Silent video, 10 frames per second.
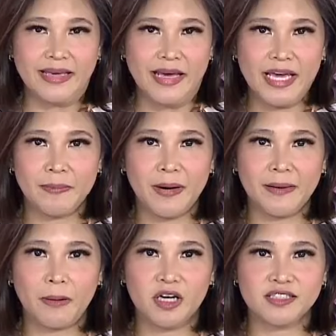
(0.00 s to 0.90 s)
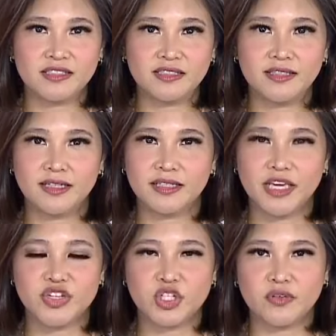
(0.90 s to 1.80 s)
A bipartisan
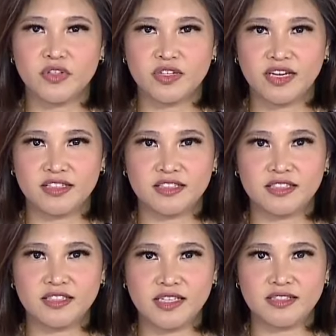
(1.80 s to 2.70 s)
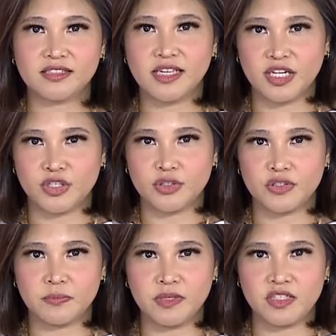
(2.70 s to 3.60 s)
delegation of United States
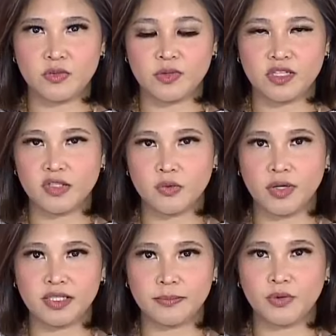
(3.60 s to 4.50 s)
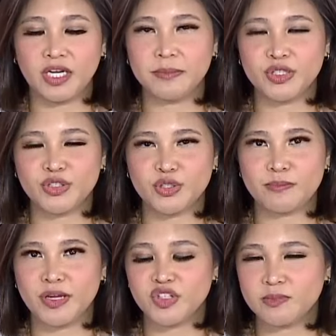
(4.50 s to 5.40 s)
senators meets with Israeli Prime Minister
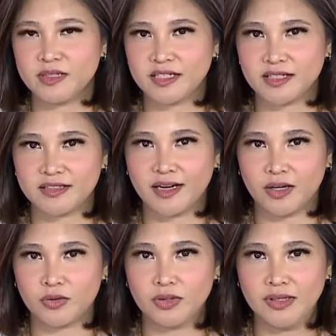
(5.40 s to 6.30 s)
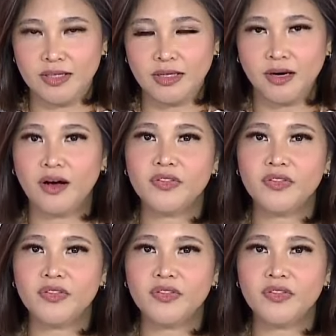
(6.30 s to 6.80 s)
Benjamin Netanyahu on